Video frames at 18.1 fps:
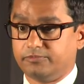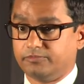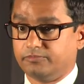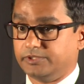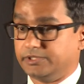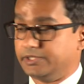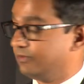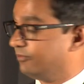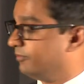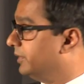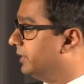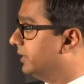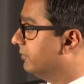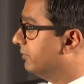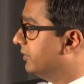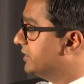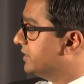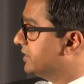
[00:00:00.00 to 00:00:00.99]
with
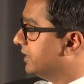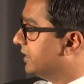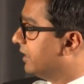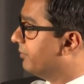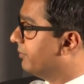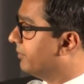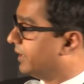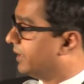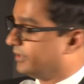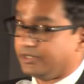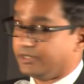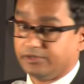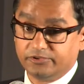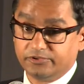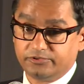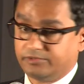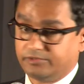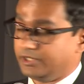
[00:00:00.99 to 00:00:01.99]
GM and the
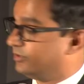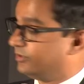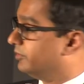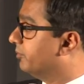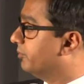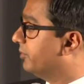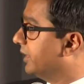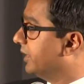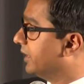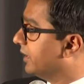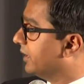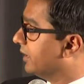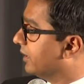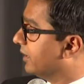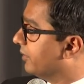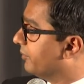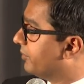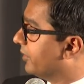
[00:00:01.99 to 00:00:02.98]
industry to bring
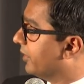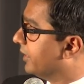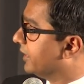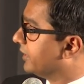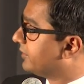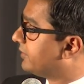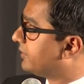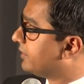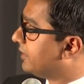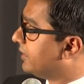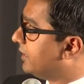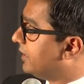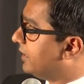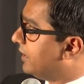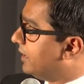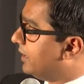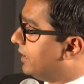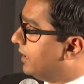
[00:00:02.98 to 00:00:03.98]
products.
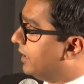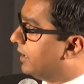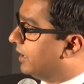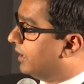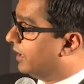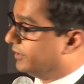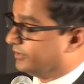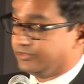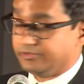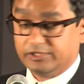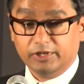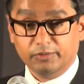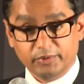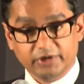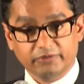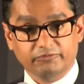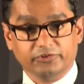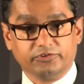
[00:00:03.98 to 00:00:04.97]
There's a
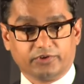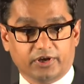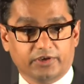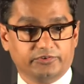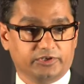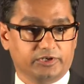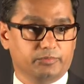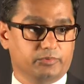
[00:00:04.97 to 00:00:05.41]
limited viscosity